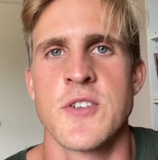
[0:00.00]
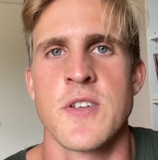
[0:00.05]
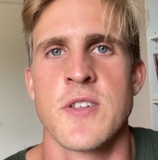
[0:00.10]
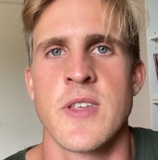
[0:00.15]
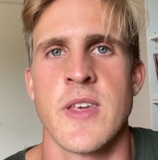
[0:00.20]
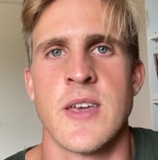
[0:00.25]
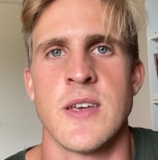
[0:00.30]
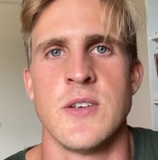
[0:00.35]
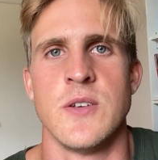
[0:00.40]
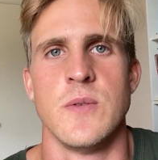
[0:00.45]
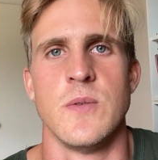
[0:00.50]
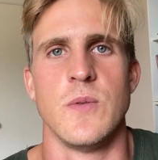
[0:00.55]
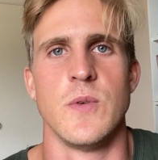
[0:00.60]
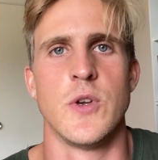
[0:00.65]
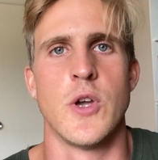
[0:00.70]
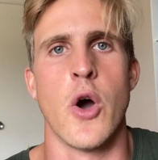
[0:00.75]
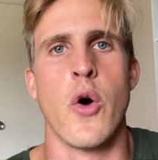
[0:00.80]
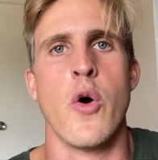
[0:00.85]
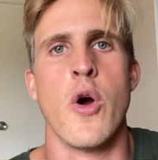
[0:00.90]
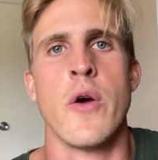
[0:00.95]
just like
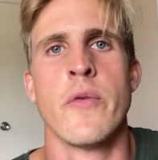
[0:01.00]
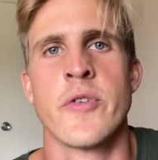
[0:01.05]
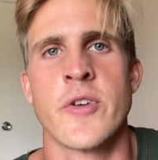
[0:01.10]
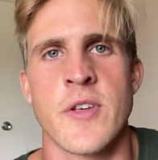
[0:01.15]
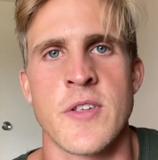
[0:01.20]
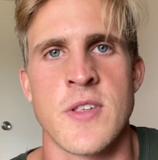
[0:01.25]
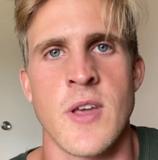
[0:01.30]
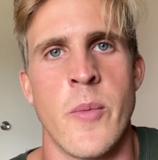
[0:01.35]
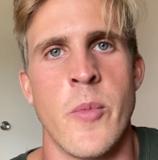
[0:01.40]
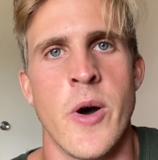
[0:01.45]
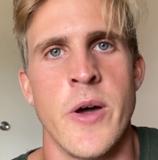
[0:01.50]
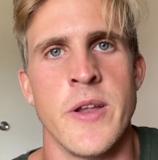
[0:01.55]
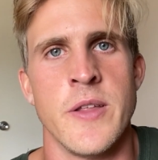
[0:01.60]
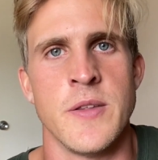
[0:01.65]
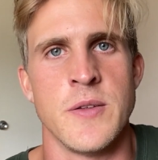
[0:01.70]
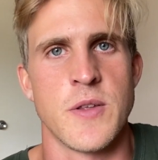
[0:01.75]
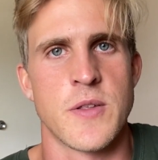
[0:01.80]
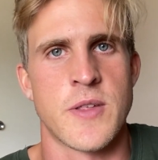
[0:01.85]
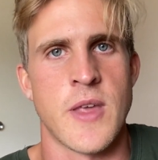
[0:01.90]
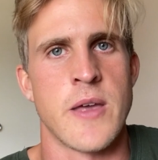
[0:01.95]
go over to someone
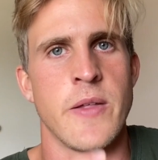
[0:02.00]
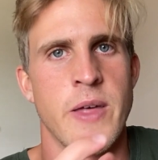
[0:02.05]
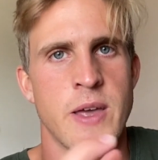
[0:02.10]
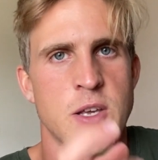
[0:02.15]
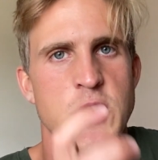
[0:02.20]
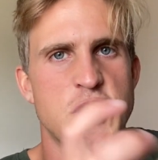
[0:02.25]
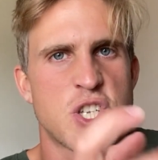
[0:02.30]
and say like,